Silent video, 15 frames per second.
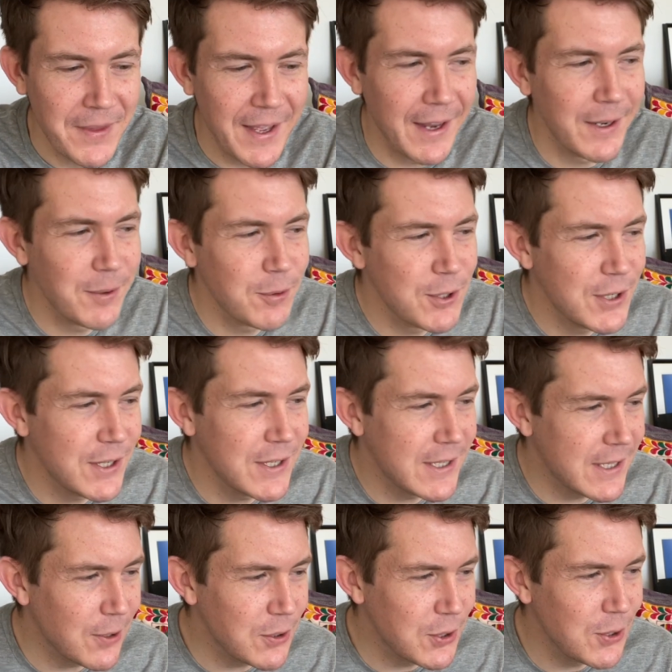And it was just
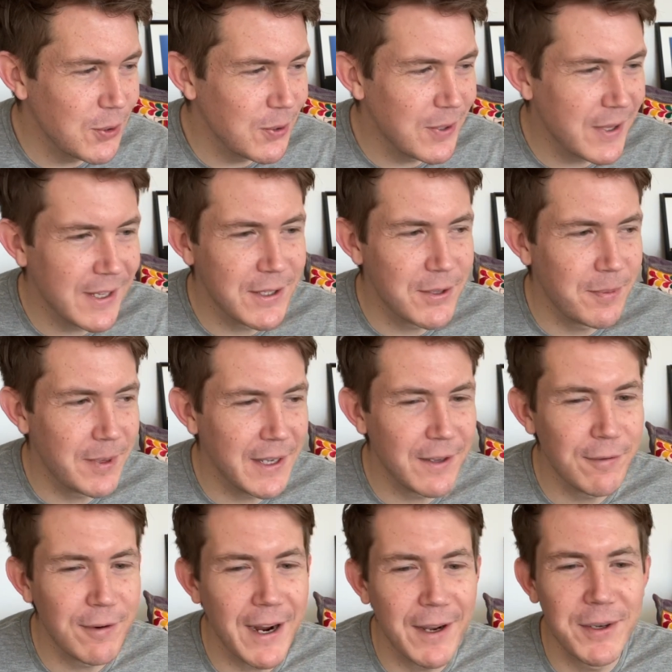so soothing to be
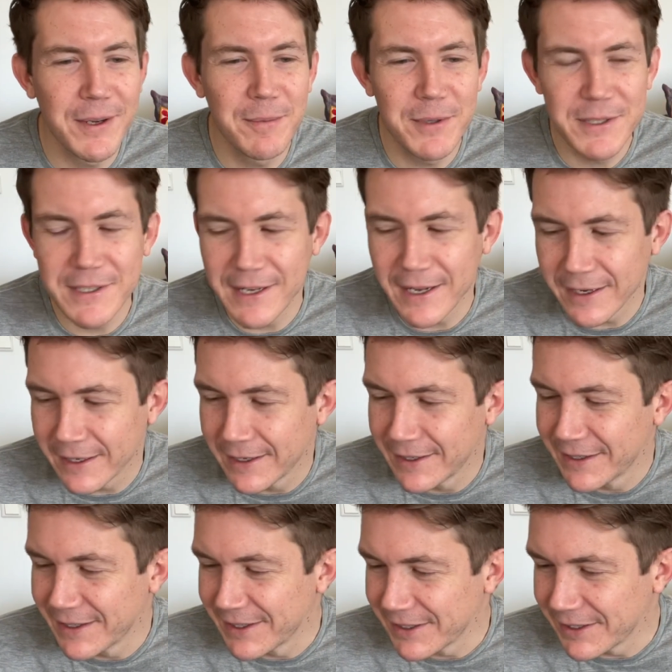around him. It's like,
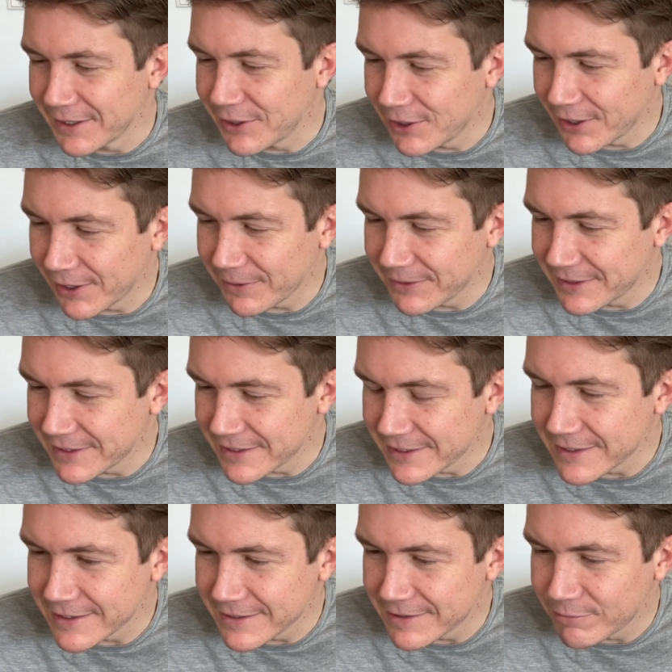you know, this
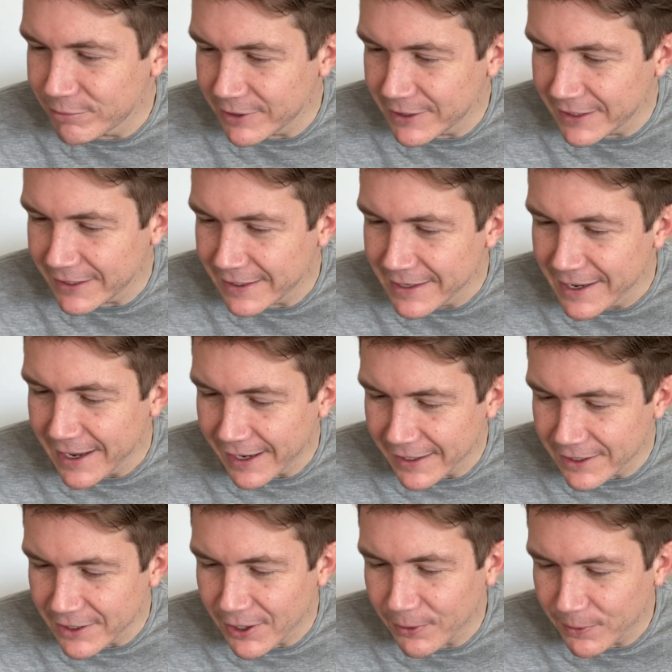is really, I
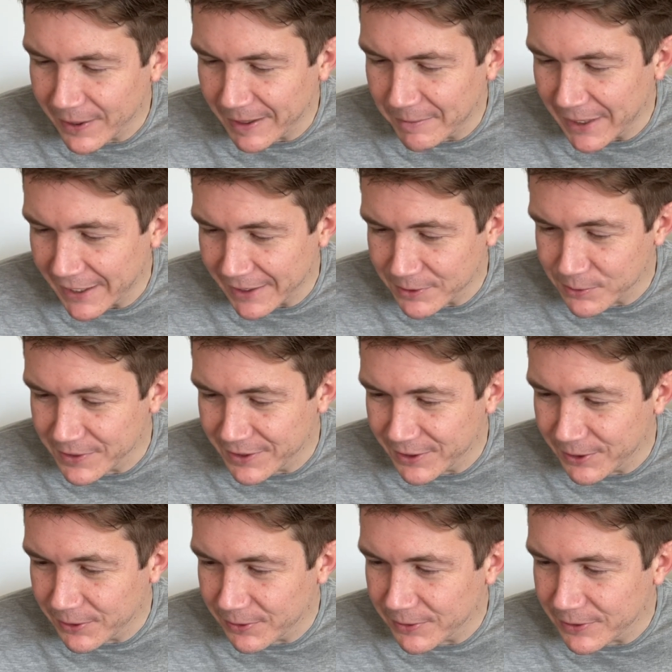know where I'm at with
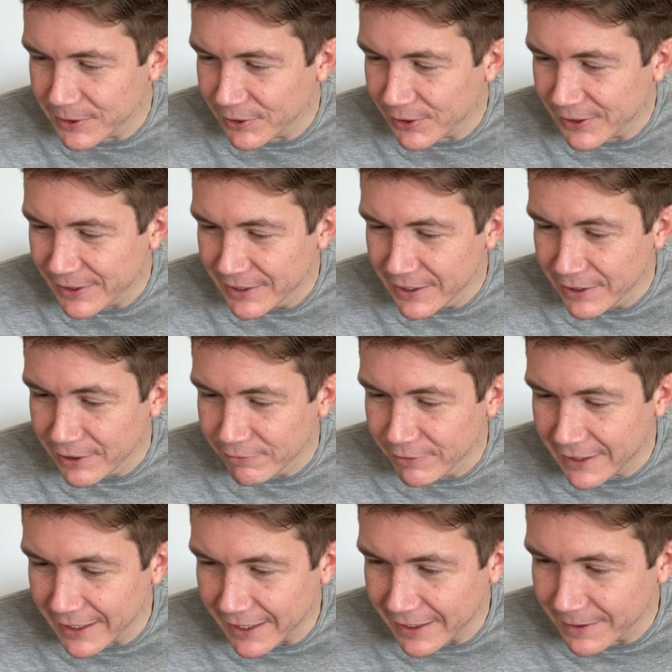you. You're
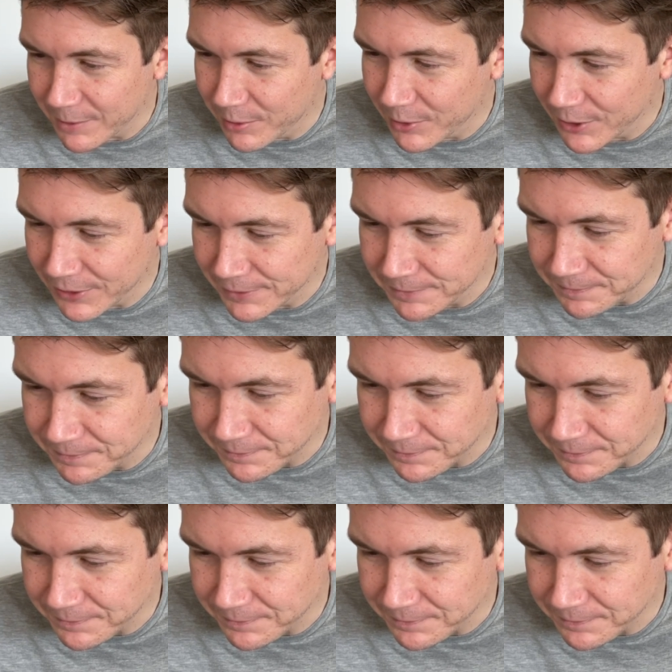reliable